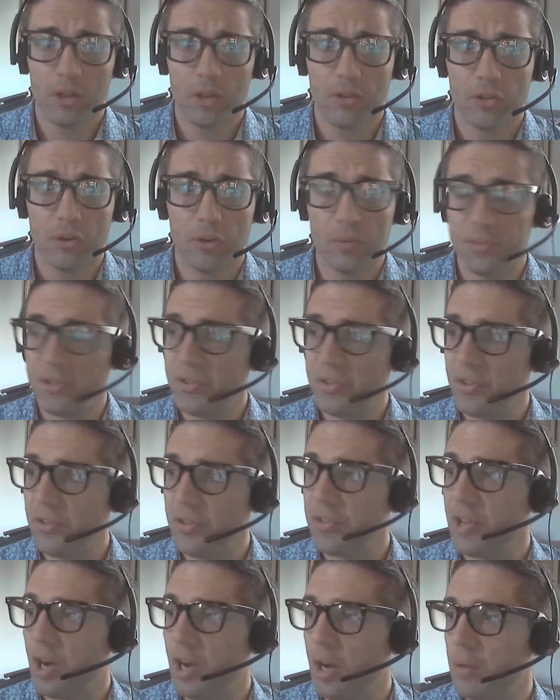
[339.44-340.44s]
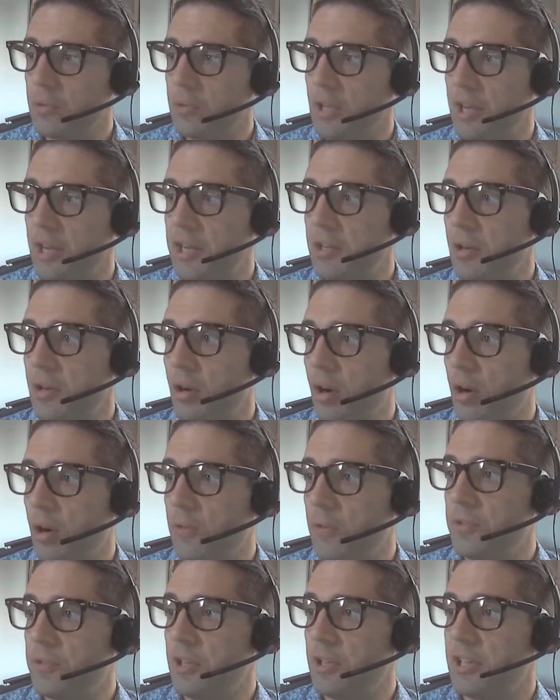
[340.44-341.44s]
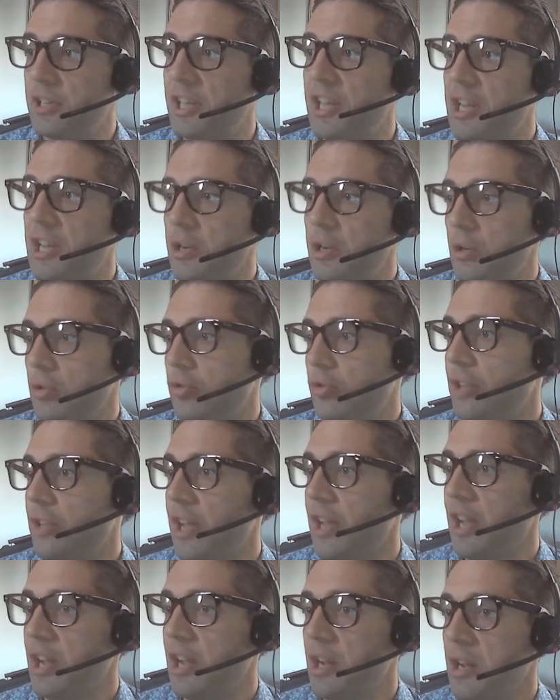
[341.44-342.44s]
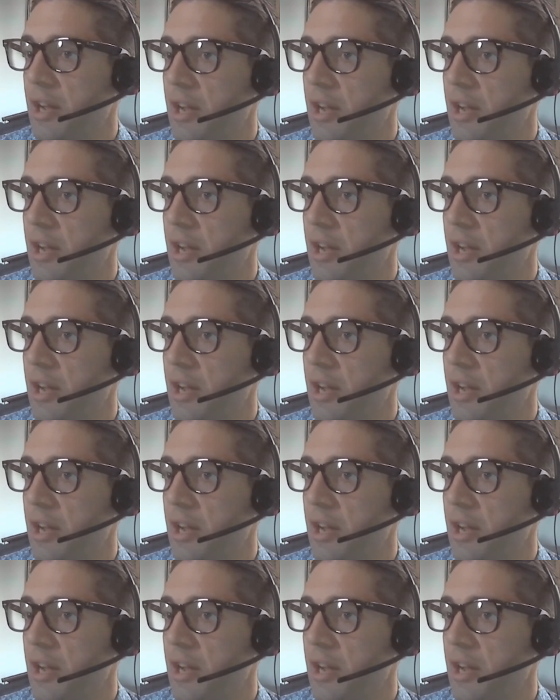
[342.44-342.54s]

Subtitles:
So this is the outline of the keynote today,